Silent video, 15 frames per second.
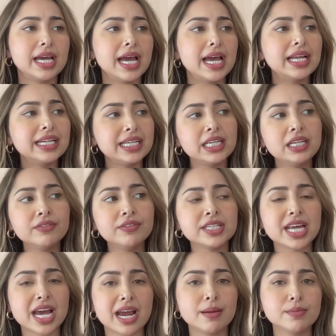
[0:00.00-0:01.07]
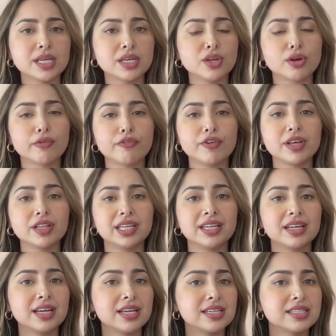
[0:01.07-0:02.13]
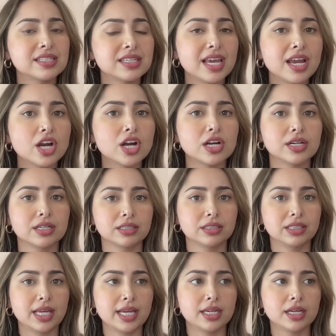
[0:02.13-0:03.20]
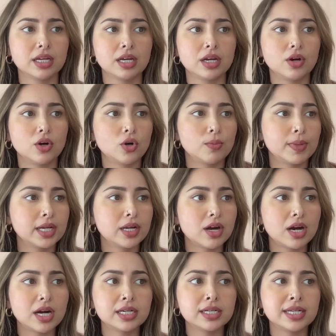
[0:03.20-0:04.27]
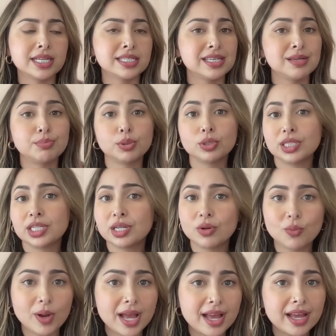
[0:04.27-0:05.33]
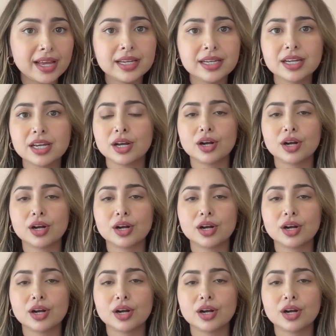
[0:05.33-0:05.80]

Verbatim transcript: And even times that you're feeling scared, like oh my God, is he pulling away?